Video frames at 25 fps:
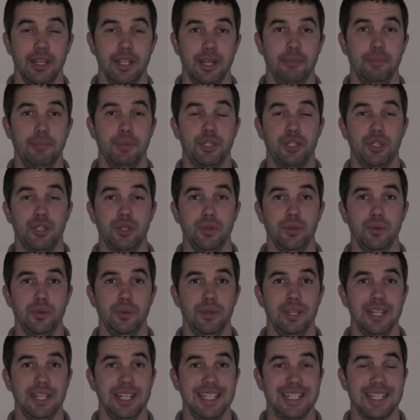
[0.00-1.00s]
Number two
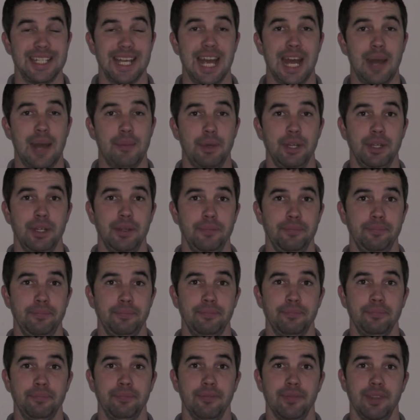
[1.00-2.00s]
is a hammer.
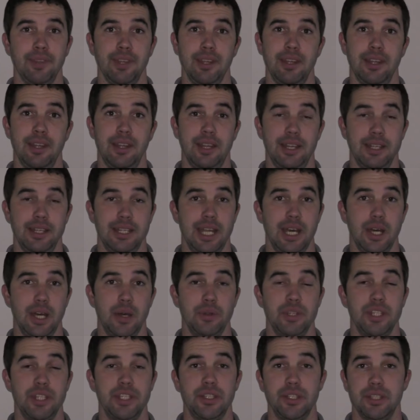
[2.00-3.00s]

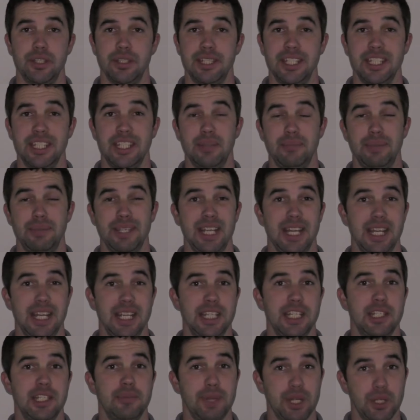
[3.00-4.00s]
Now this doesn't need to be
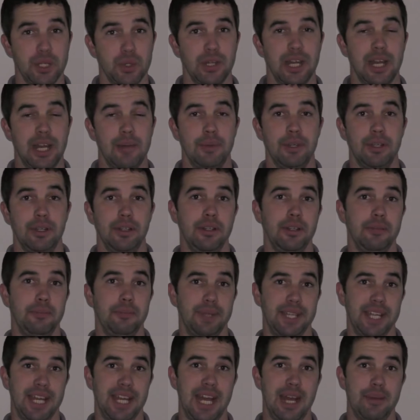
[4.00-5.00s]
a special hammer,
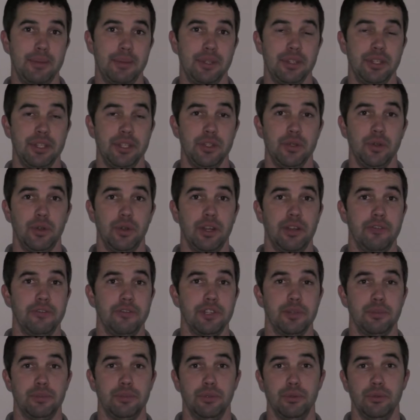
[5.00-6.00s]
but a hammer that you're
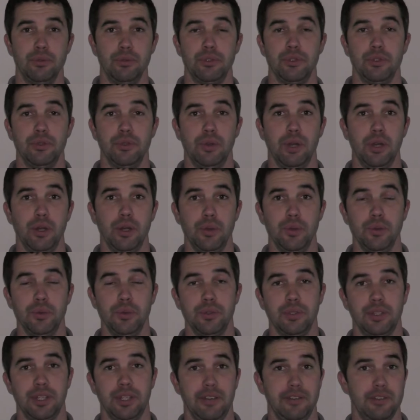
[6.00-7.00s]
comfortable to
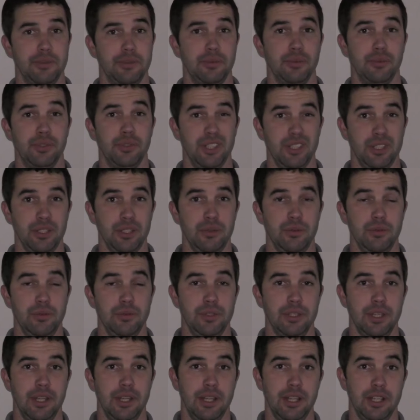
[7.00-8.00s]
hold, comfortable to
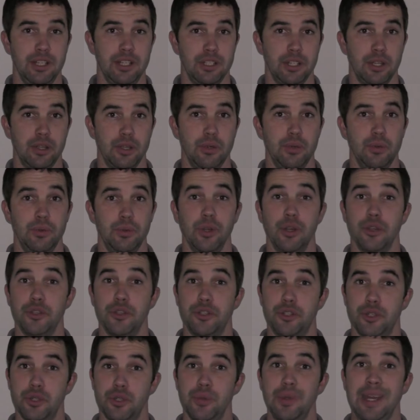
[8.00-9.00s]
use, so
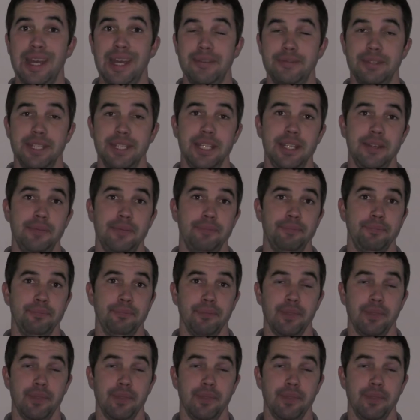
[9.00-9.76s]
not too heavy.